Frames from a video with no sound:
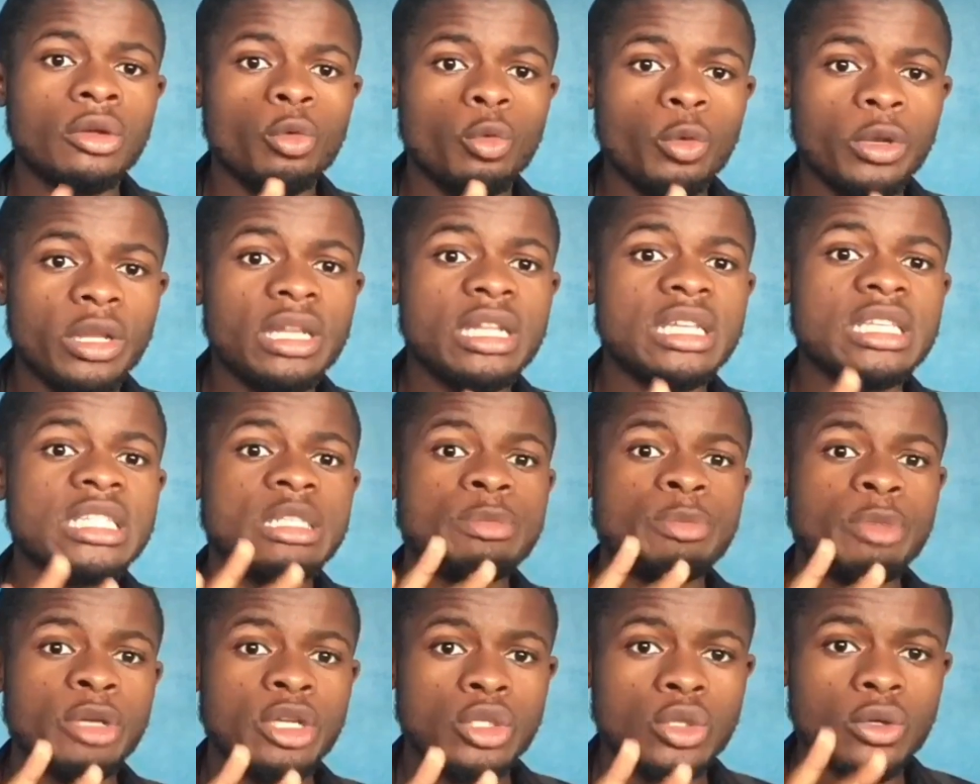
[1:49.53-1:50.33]
within a
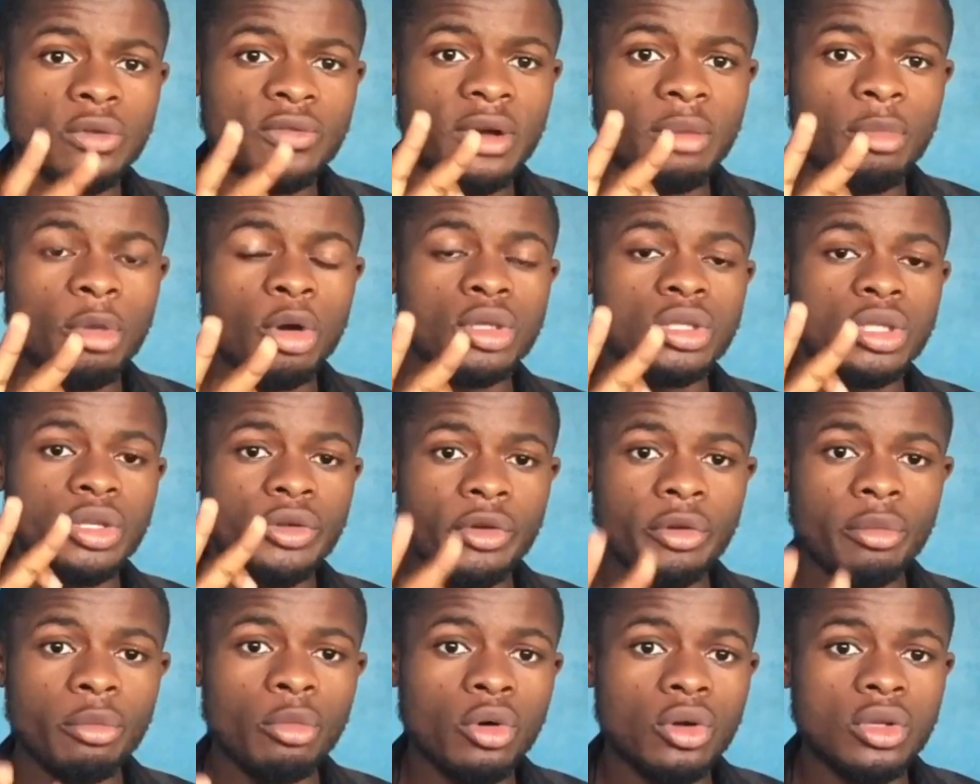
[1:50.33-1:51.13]
space of about
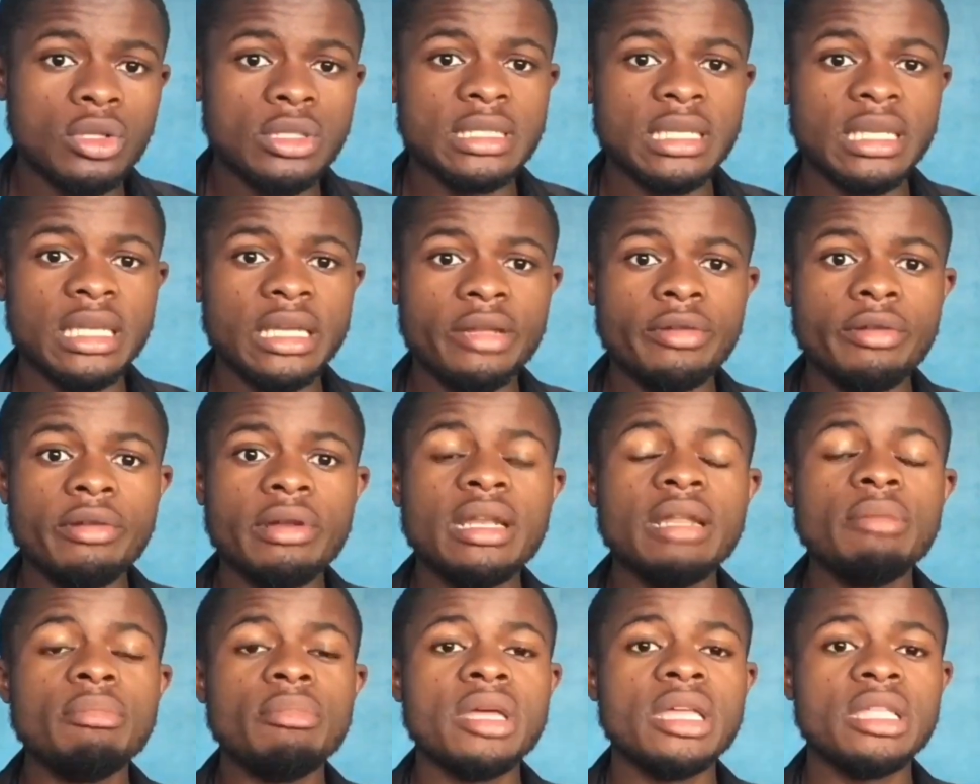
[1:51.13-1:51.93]
3 months, it
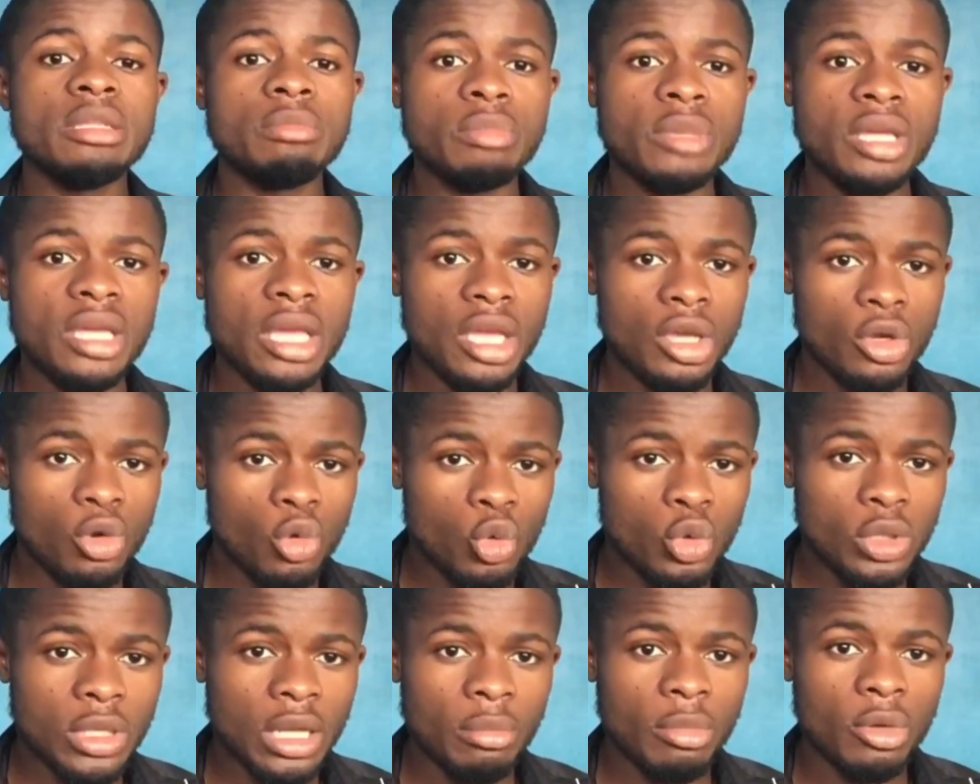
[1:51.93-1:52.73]
really made me a
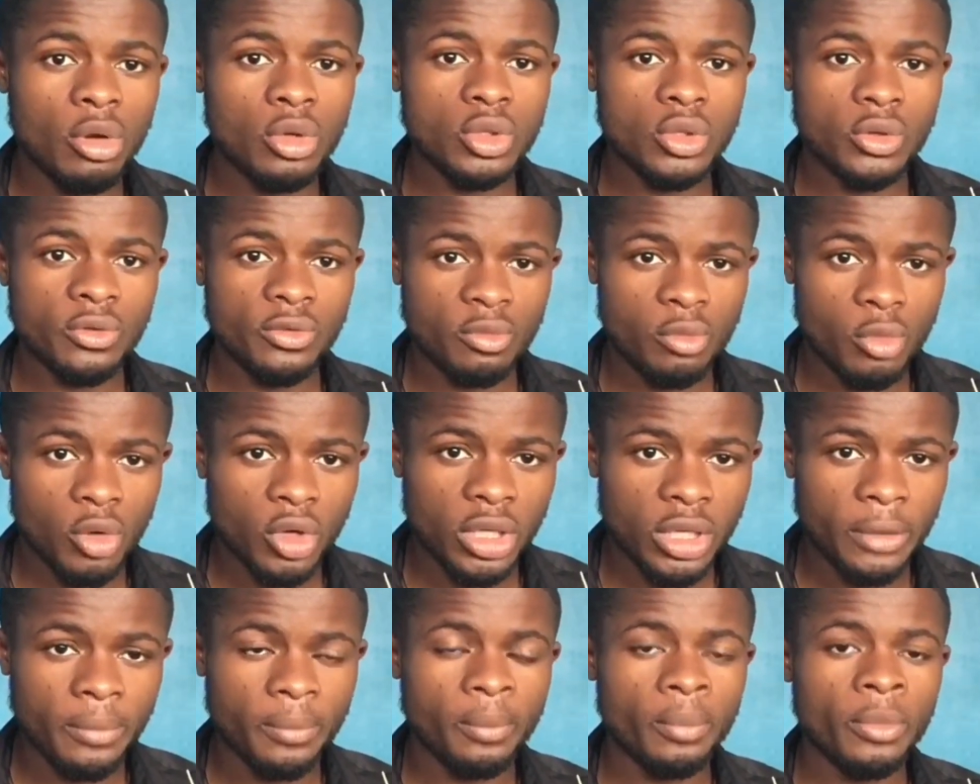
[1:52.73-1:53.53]
good amount of
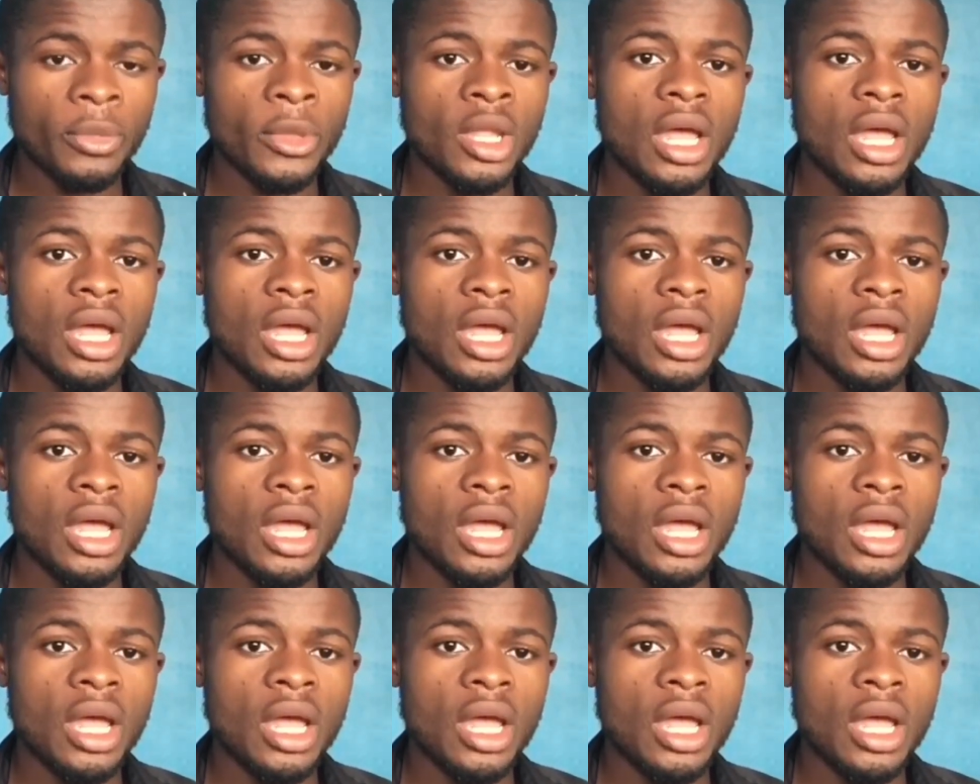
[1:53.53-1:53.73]
money.